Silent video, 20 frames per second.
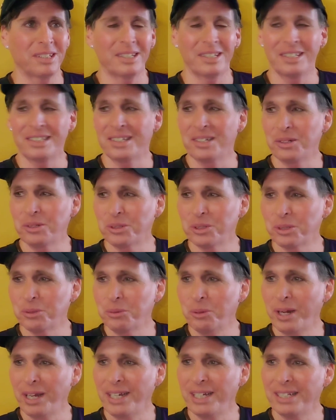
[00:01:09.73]
uh, there's
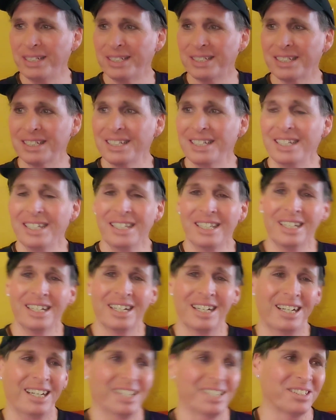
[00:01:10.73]
a rate.
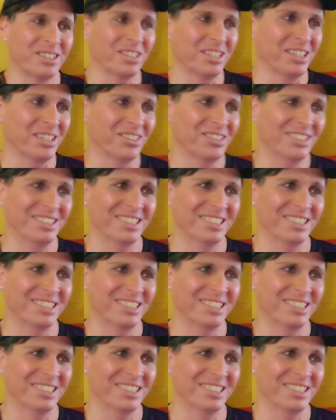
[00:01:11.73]
I don't